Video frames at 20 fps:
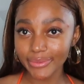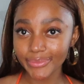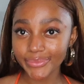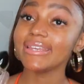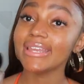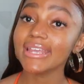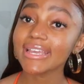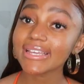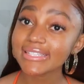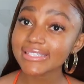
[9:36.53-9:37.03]

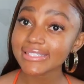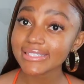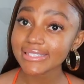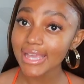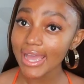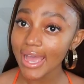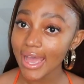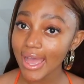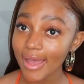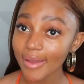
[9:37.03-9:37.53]
Next
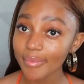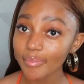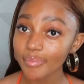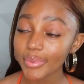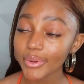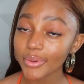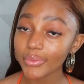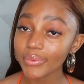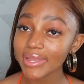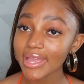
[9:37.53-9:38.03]
up,
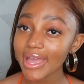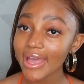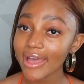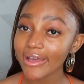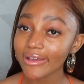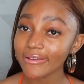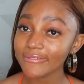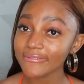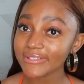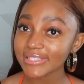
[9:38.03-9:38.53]
we
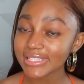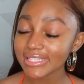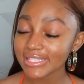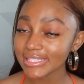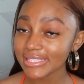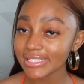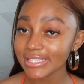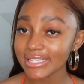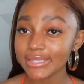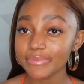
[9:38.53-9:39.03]
have
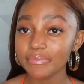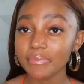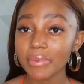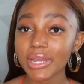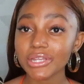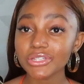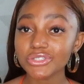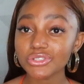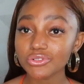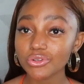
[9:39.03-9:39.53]
C
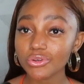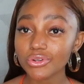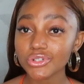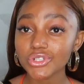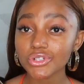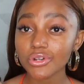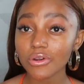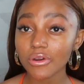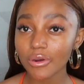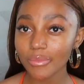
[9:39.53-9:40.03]
by
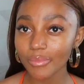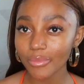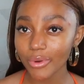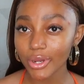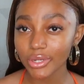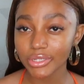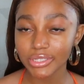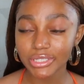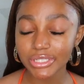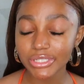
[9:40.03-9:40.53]
Giorgio
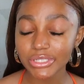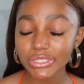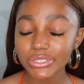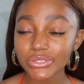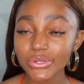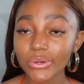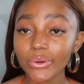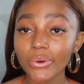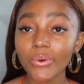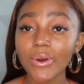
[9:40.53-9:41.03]
Armani.
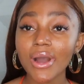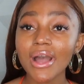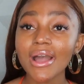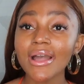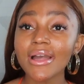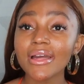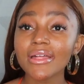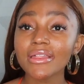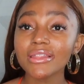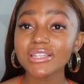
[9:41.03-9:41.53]
So
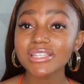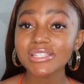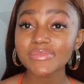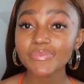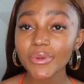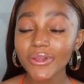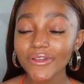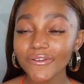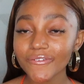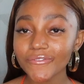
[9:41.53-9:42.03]
this
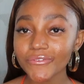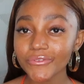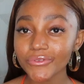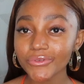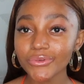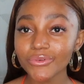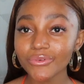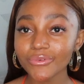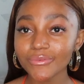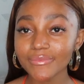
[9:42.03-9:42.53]

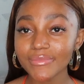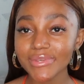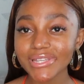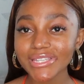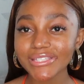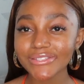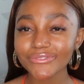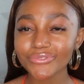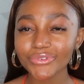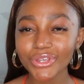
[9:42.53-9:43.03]
perfume
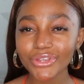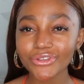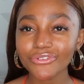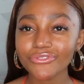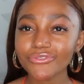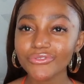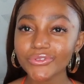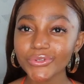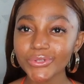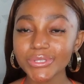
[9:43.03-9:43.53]
is very
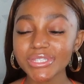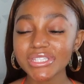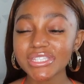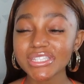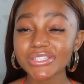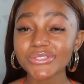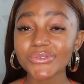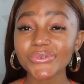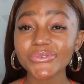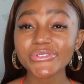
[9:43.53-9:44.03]
fruity,
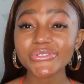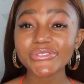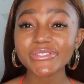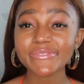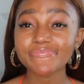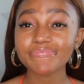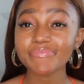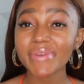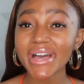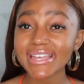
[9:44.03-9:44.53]
it's also
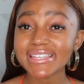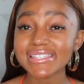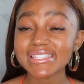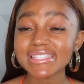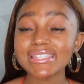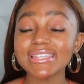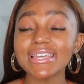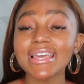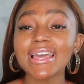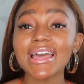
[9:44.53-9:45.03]

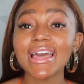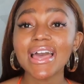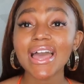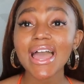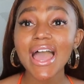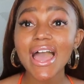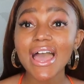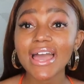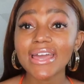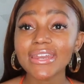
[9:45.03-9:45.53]
spicy,
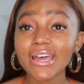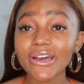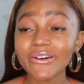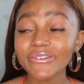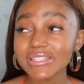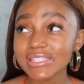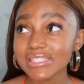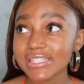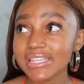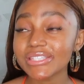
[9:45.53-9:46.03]
and I
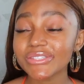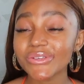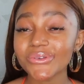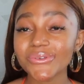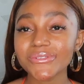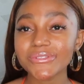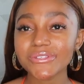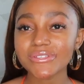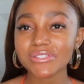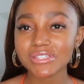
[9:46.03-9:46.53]
would say it's
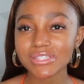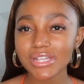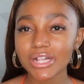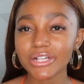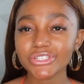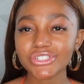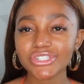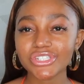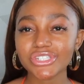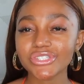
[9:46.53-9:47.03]
also
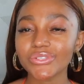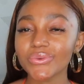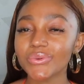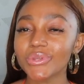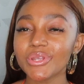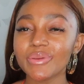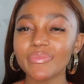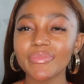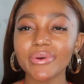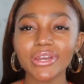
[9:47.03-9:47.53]
sultry. So
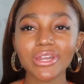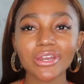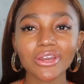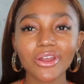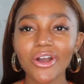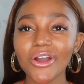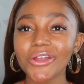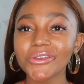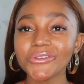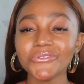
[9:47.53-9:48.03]
when you put it
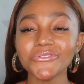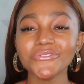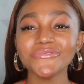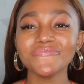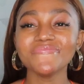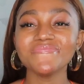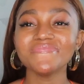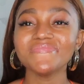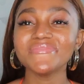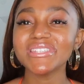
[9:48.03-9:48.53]
on, you
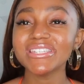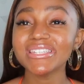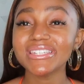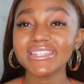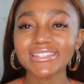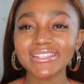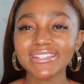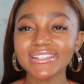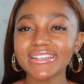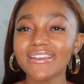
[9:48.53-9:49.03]

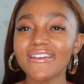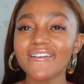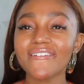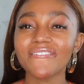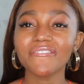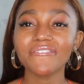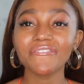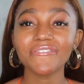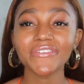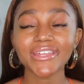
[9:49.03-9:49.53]
immediately
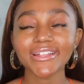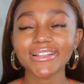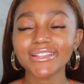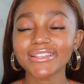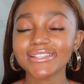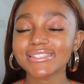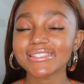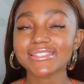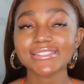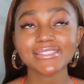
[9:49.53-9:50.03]

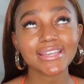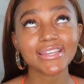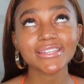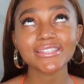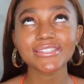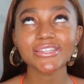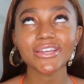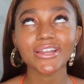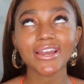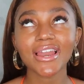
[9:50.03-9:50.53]
feel
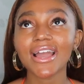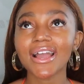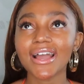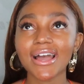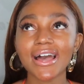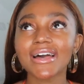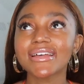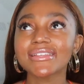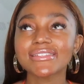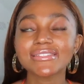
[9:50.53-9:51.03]
sexier. Like,
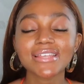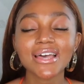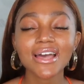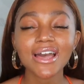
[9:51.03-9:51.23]
guys,